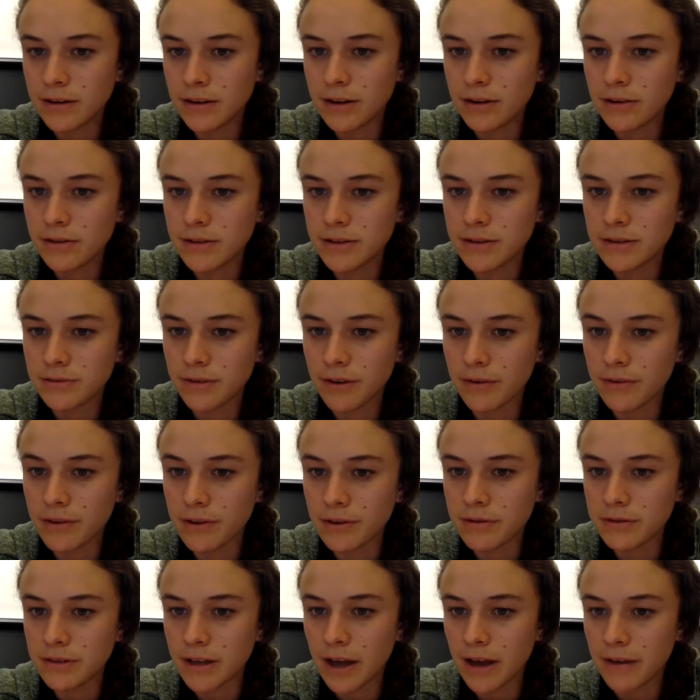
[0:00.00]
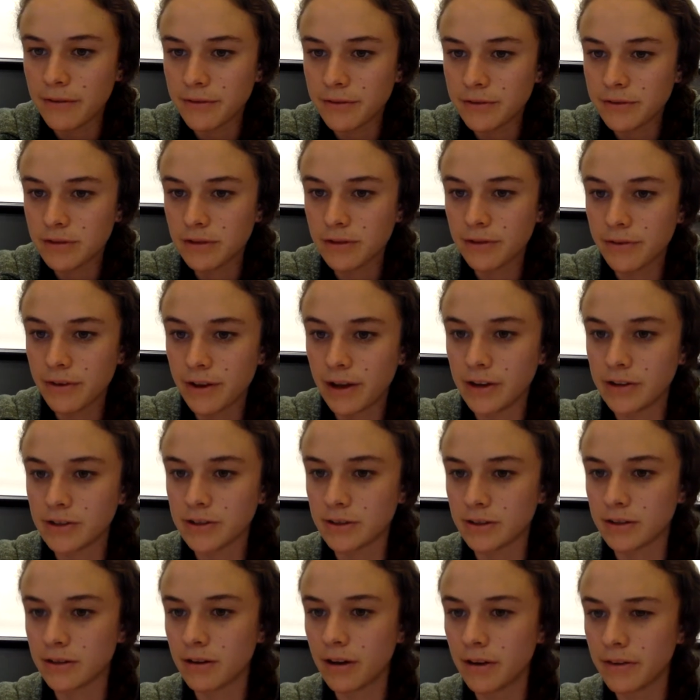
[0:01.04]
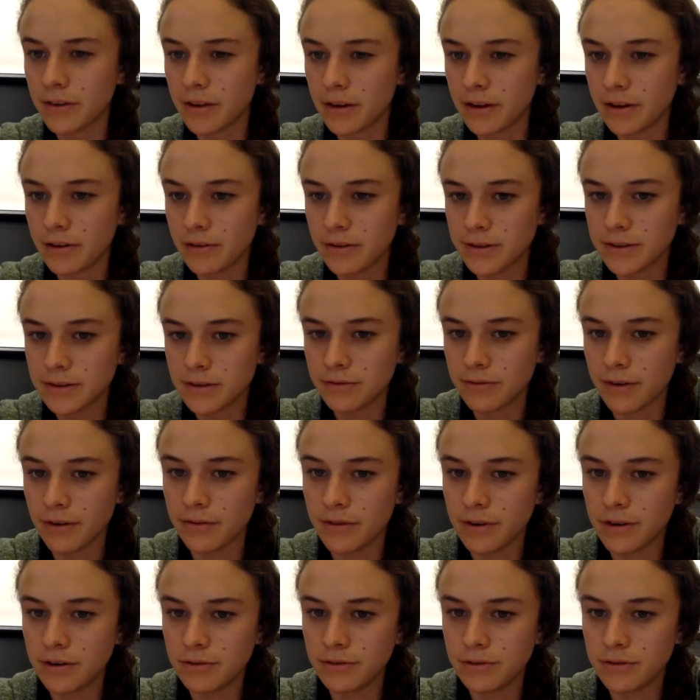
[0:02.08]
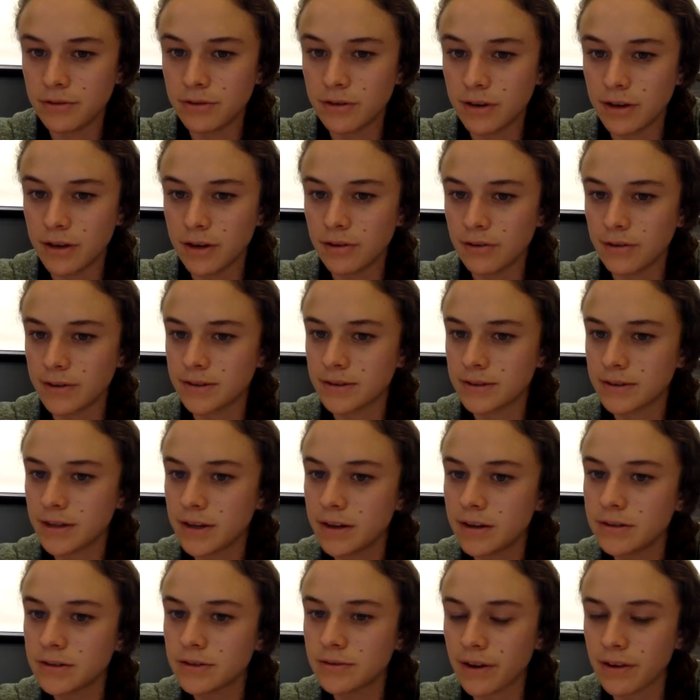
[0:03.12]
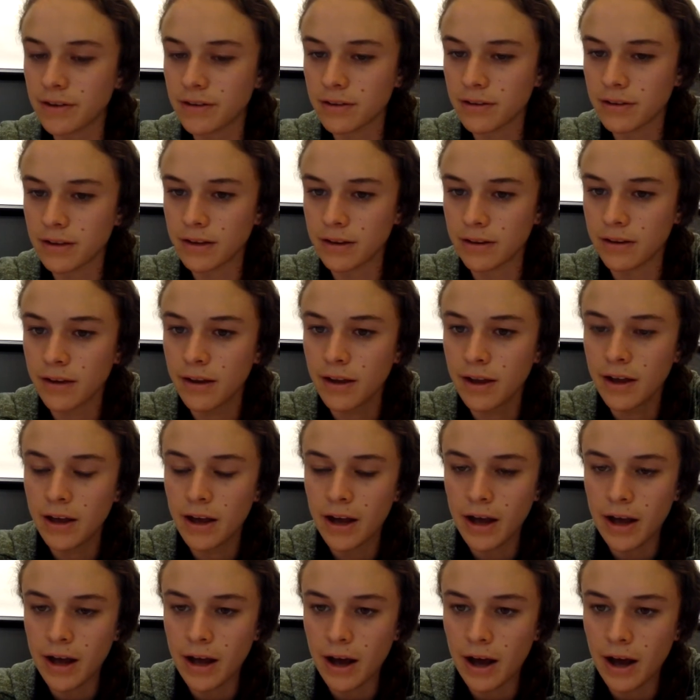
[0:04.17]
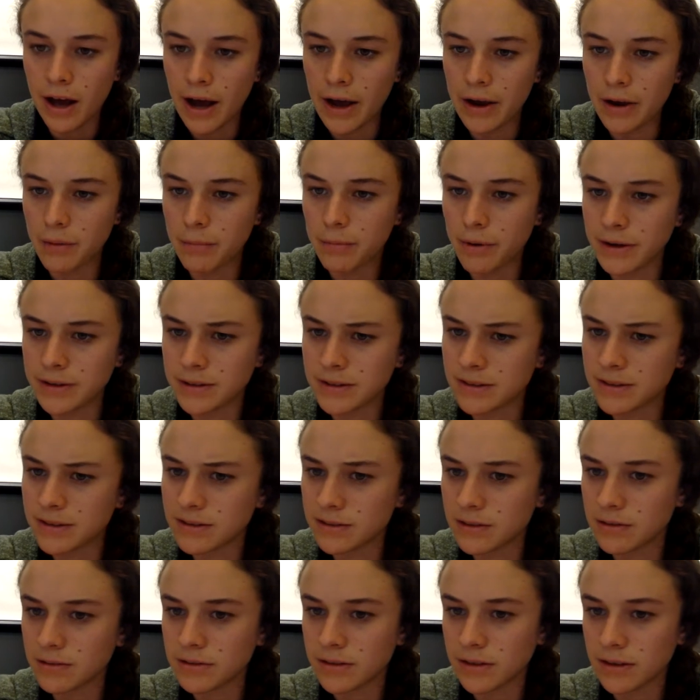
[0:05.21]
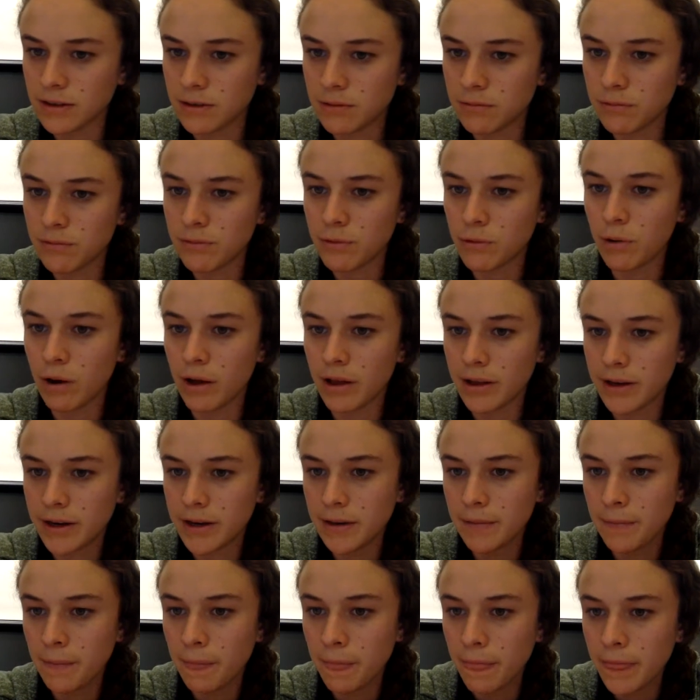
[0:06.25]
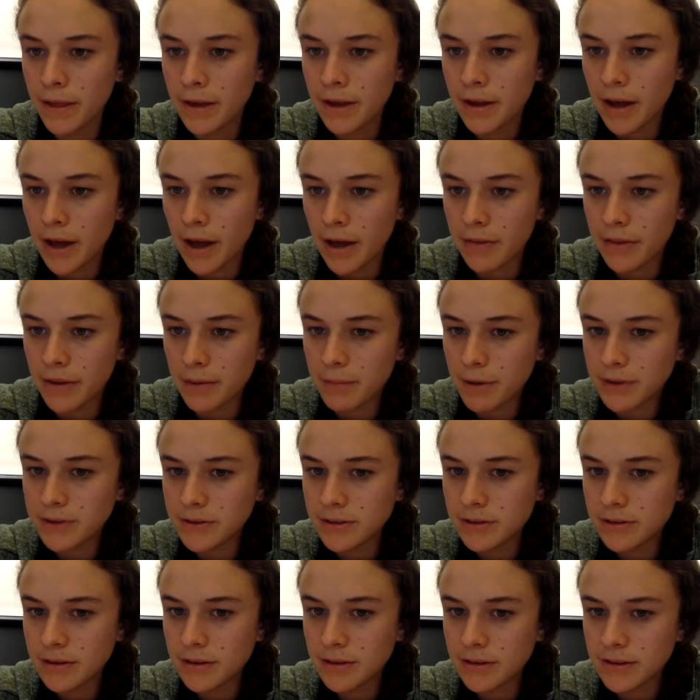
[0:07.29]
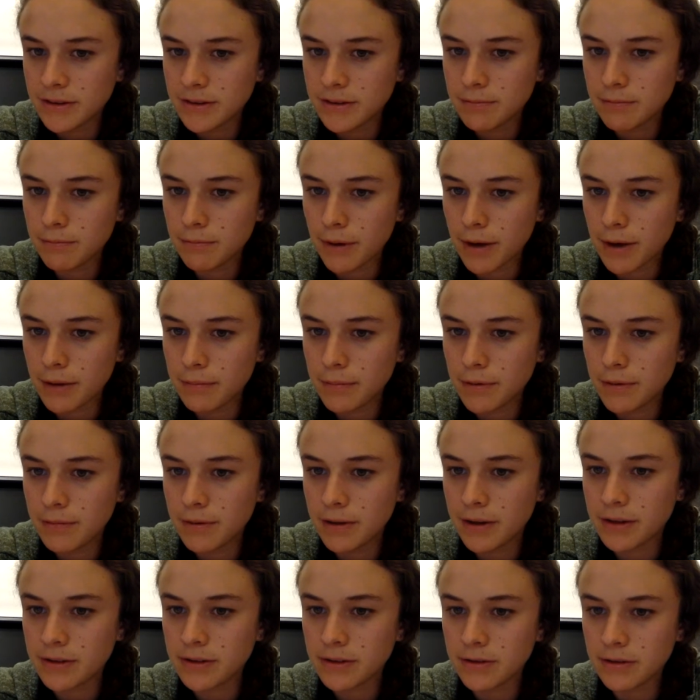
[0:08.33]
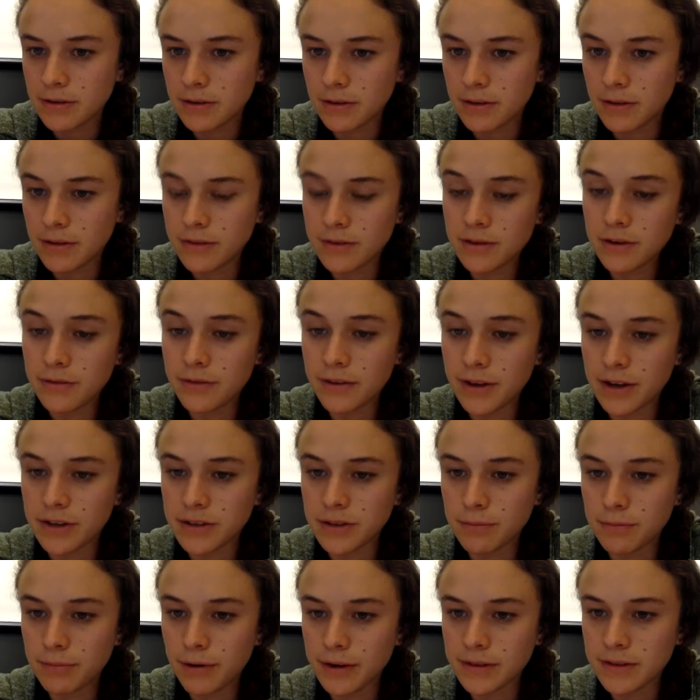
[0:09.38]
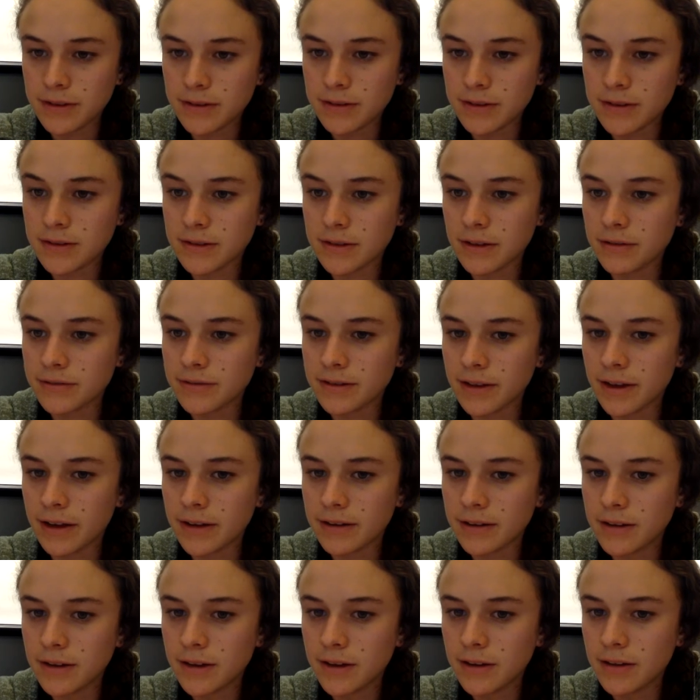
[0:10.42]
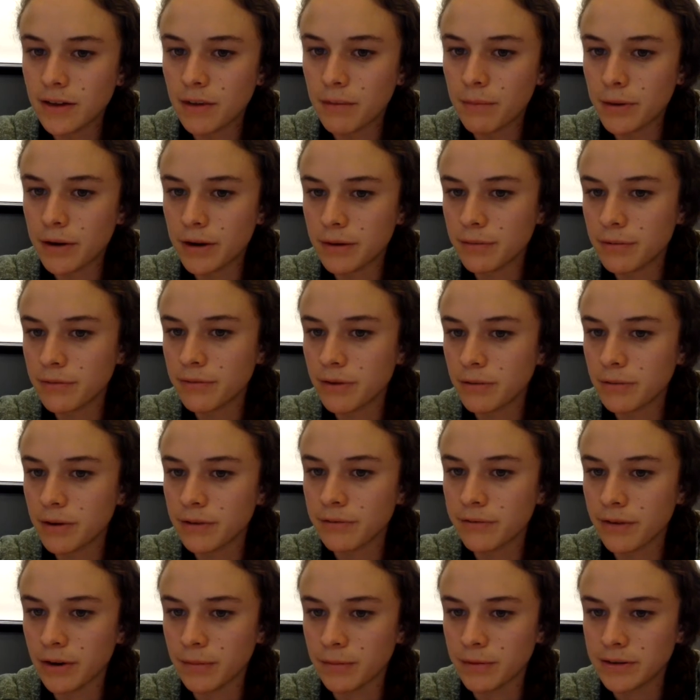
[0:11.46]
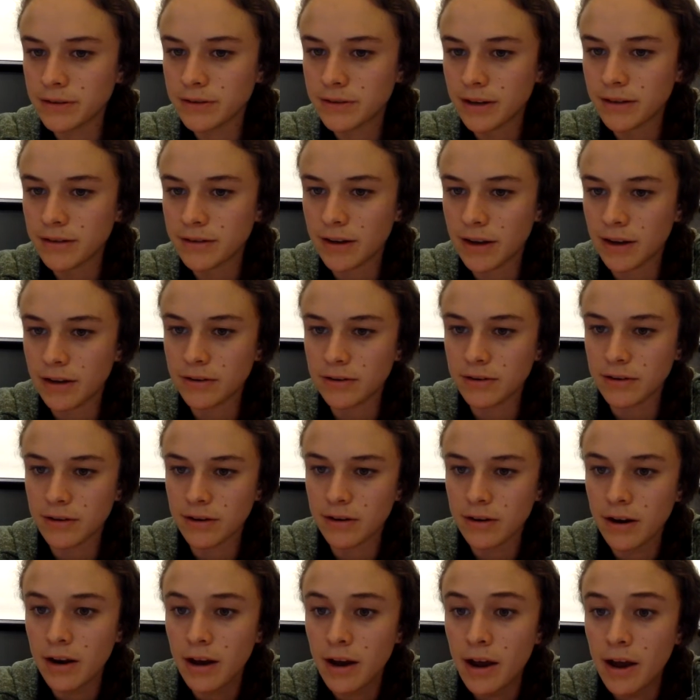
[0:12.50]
increased revenues after certification got the increase in revenue due to increased yields rather than higher prices associated with quality. And they mentioned that this might be because the certification process is self-selecting and that better performing farmers tend to enter